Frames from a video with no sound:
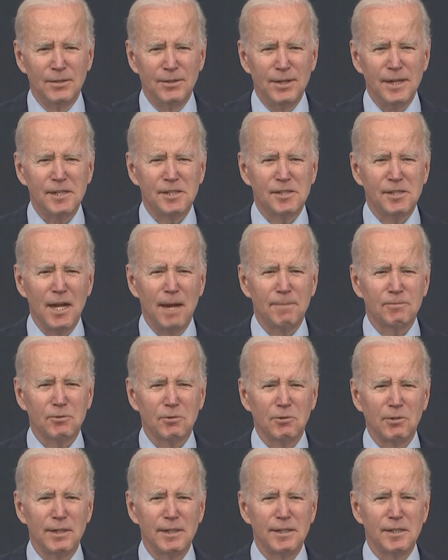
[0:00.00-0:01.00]
These steps
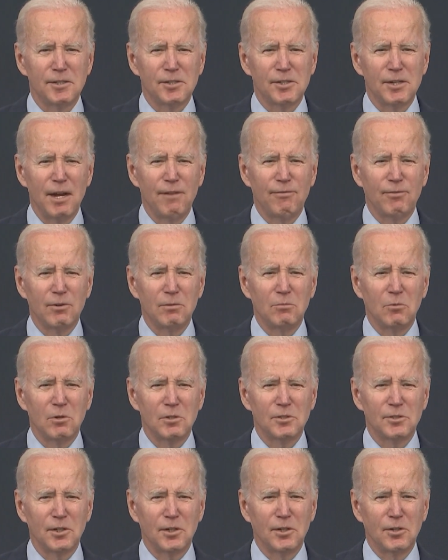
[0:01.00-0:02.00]
will lead to safer and
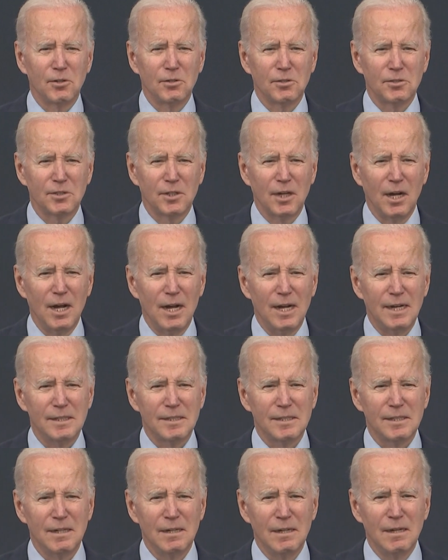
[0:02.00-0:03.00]
more secure
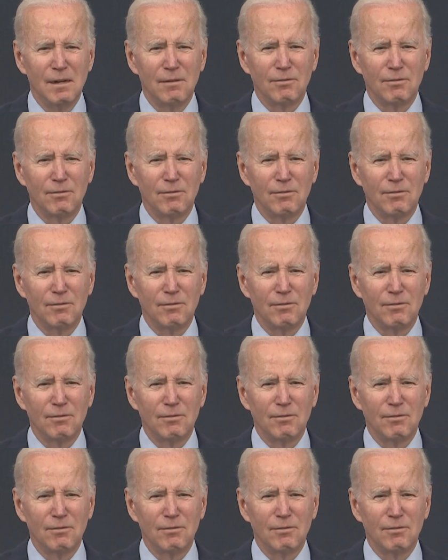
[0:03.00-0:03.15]
skies